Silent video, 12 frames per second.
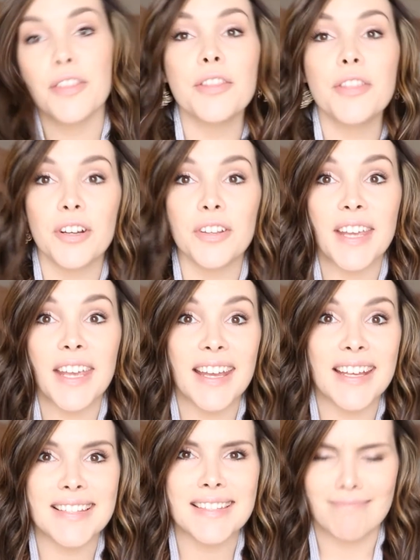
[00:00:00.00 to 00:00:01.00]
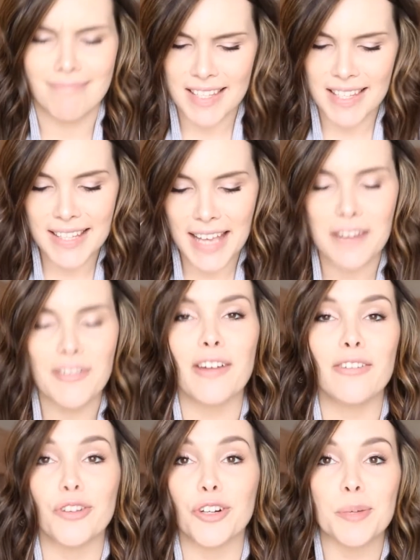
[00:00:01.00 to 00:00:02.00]
Thirdly is, this is kind of
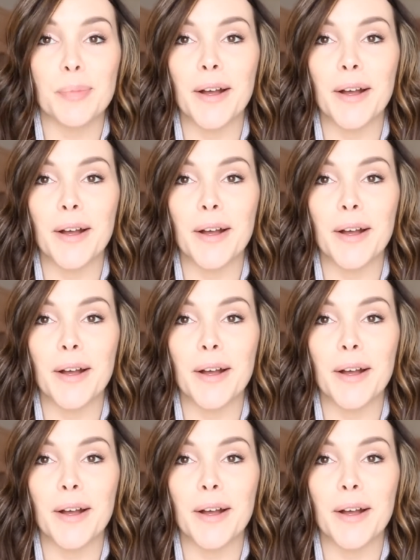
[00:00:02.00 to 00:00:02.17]
out of order,